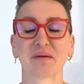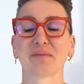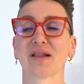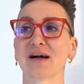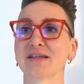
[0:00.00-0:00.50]

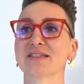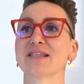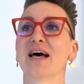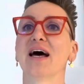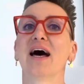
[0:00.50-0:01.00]

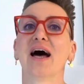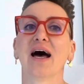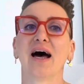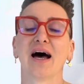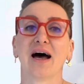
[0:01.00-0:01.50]
plants.
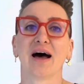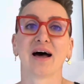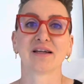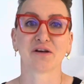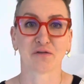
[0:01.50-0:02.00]

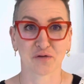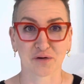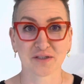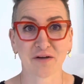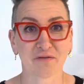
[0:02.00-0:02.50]
And of
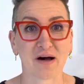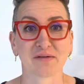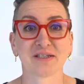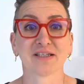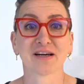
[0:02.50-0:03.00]
course, I
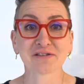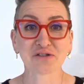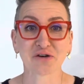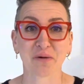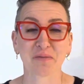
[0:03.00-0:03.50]
found a yarn
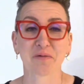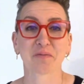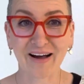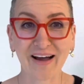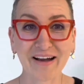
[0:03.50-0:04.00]
shop.
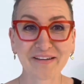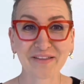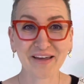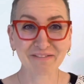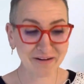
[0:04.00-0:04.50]
And
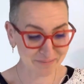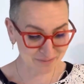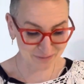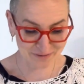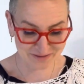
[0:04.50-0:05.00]
there I
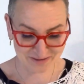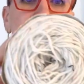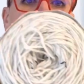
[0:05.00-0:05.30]
bought,